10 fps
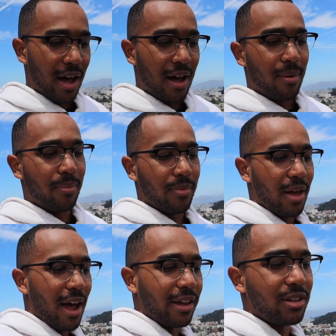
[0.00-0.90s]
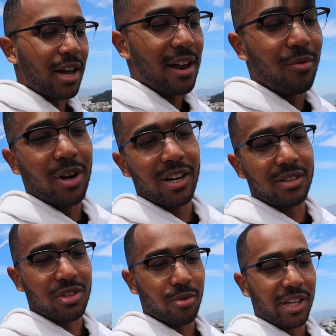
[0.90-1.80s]
I kind of
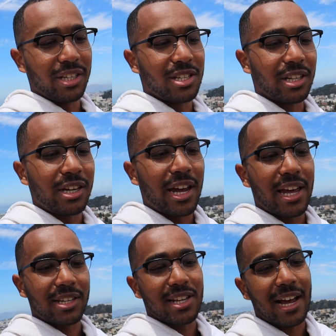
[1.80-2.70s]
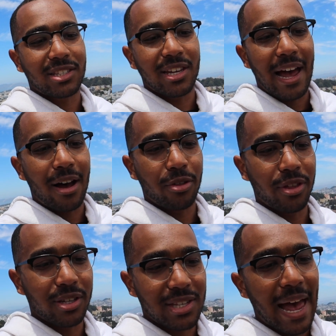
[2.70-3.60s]
wanted to really delineate exactly how
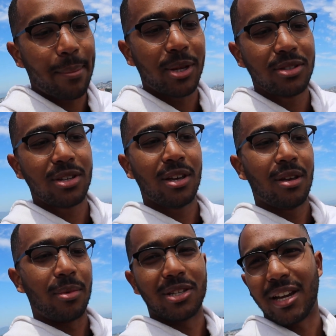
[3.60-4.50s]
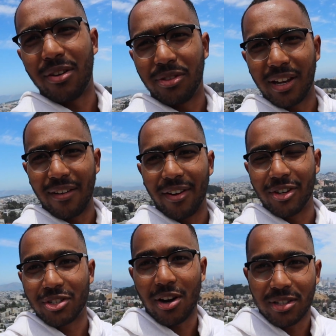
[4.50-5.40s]
things happened because I don't think I've
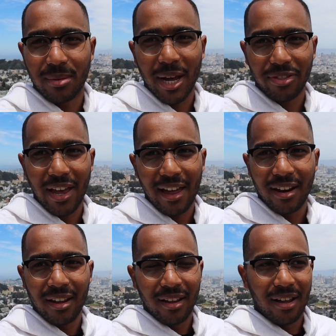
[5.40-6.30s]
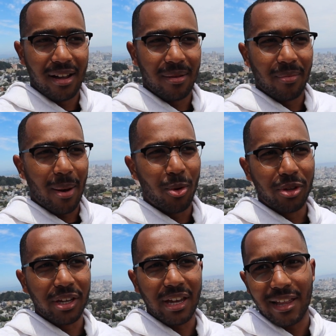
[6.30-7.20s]
ever talked about that. I'm
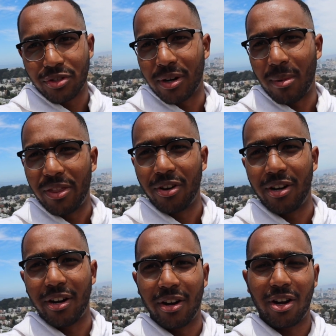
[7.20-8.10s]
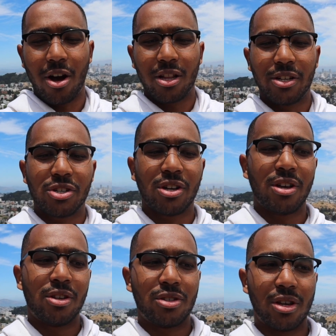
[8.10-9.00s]
only entering my 3rd year in college,
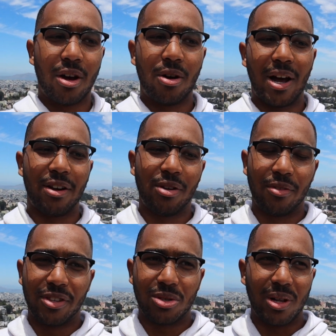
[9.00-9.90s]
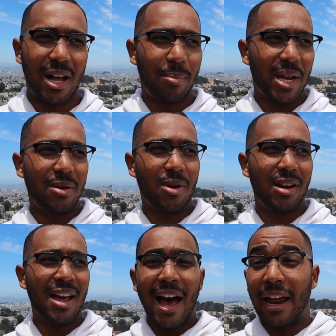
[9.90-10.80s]
so I don't know if this will help
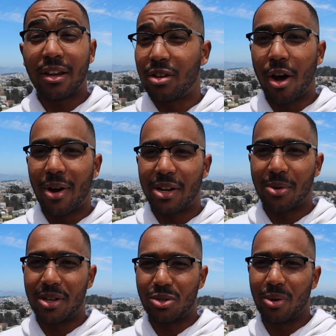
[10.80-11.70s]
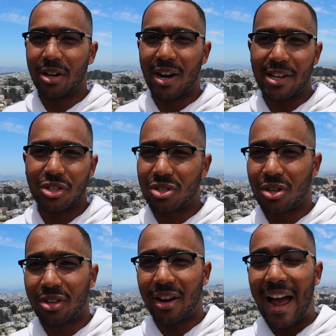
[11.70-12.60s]
anyone. I didn't know anyone at Twitter. I just
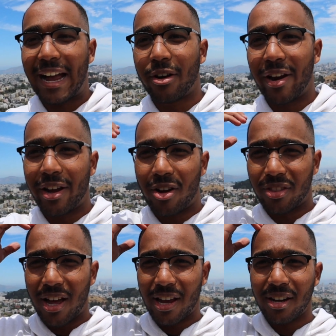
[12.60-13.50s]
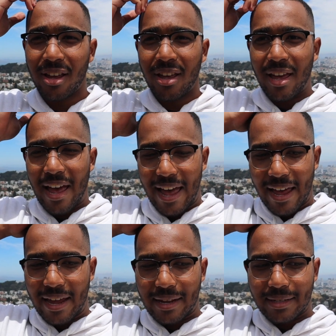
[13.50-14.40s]
took their hacker rank online,
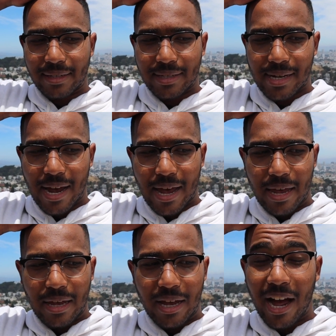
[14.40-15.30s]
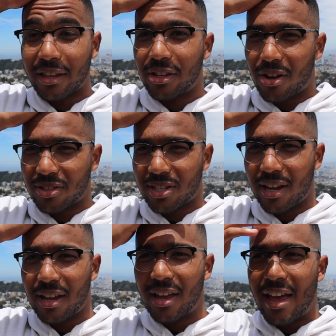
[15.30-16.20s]
and I got the
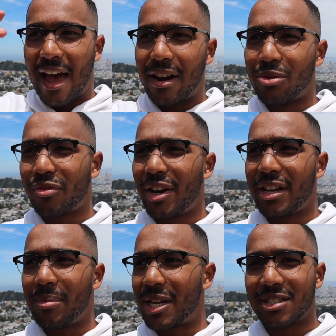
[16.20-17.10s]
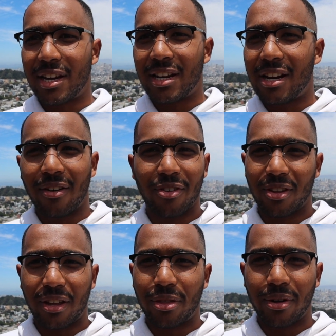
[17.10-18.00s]
on-site. And it was funny because I didn't hear for
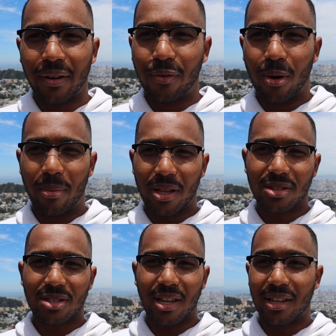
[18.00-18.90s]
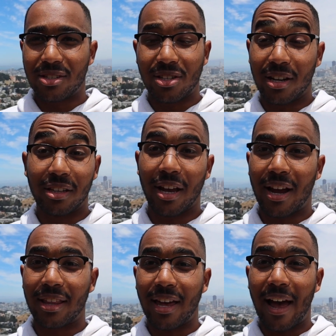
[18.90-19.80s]
like 3 or 4 months, and then suddenly I
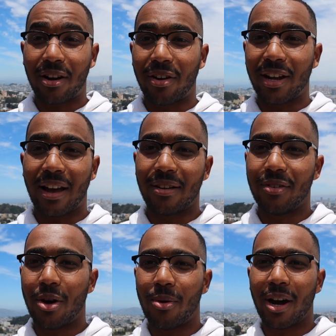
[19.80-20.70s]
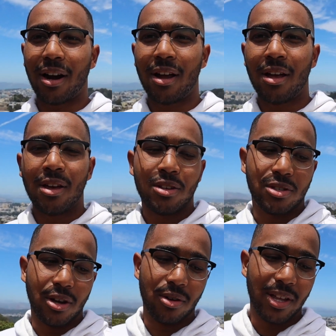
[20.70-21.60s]
got the hacker rank out of nowhere.
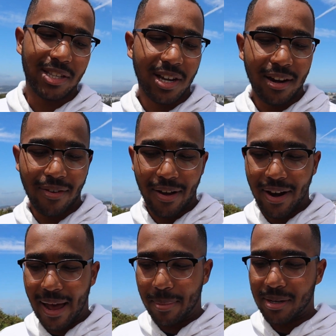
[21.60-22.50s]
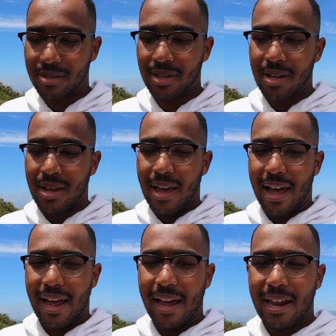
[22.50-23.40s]
So that's kind of how it happened.
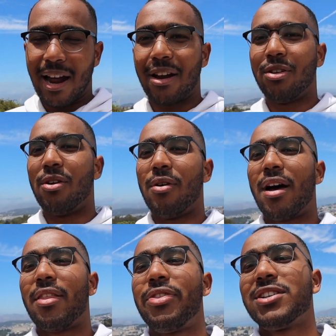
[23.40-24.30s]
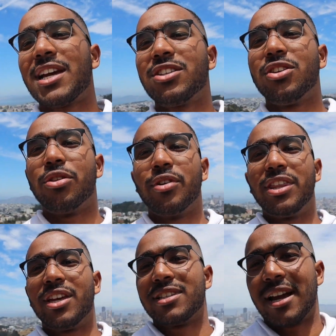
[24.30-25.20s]
And I don't know, there's actually 3
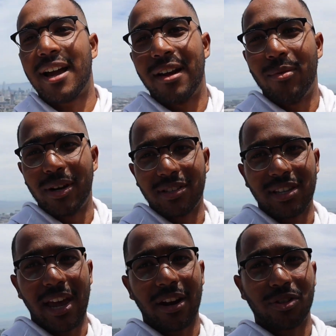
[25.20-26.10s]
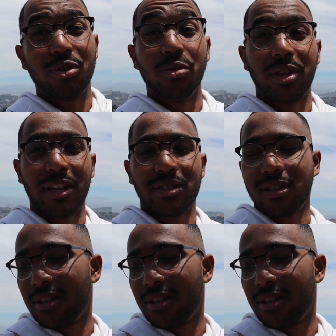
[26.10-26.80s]
things I kind of want to say, or 2 things.